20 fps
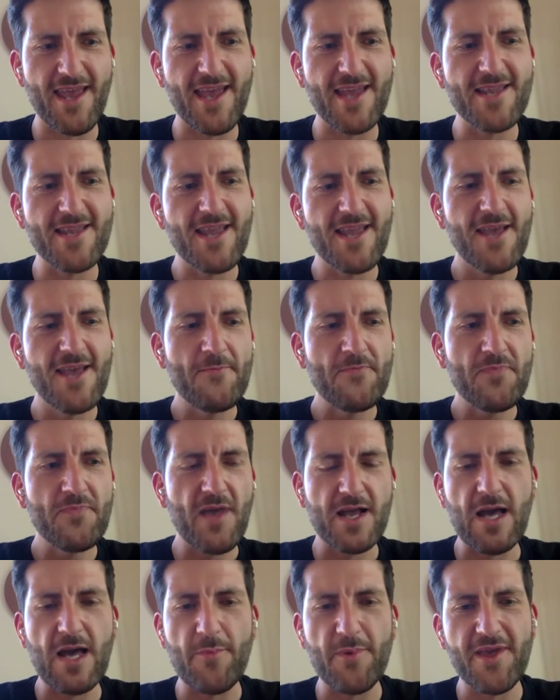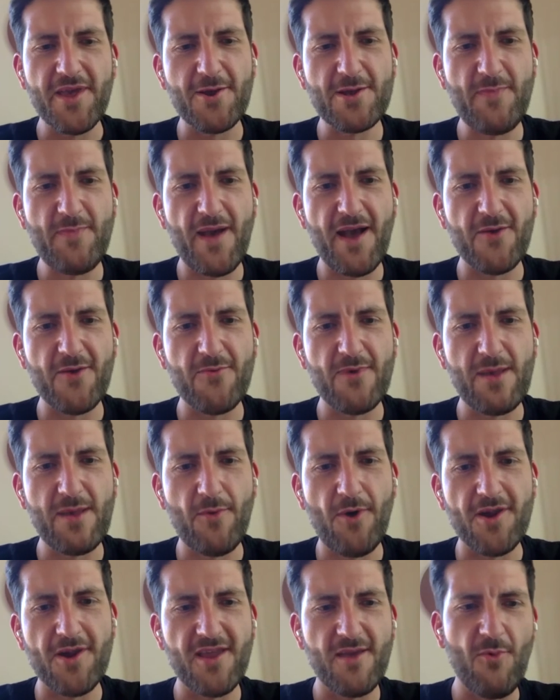And a couple of years back, we
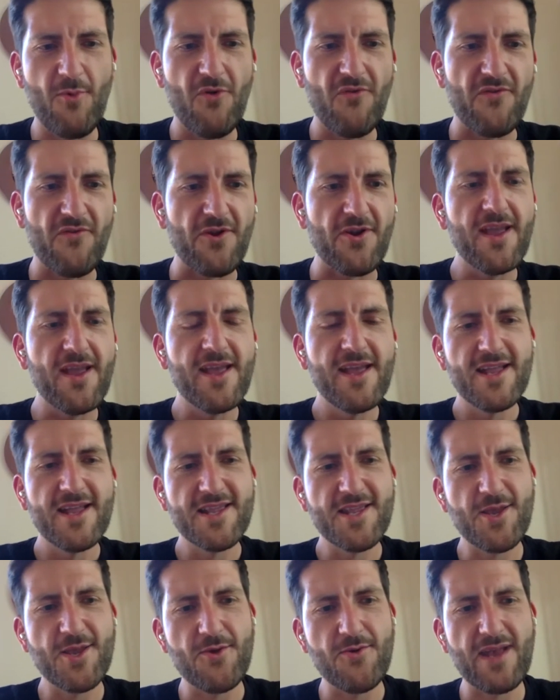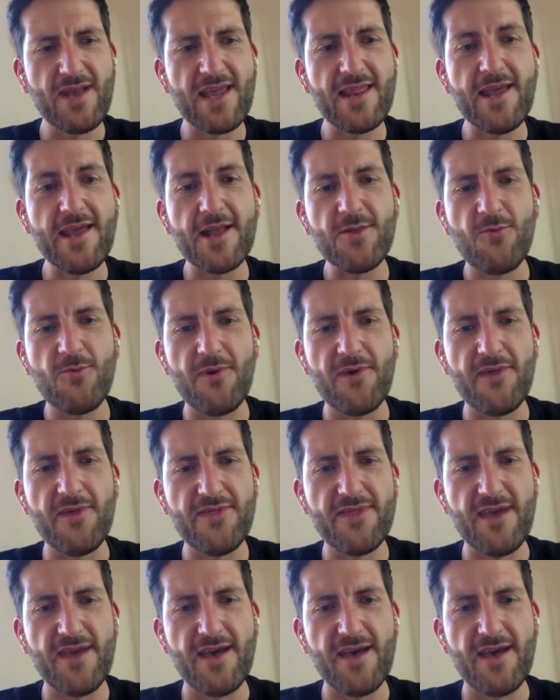brought him over to connect with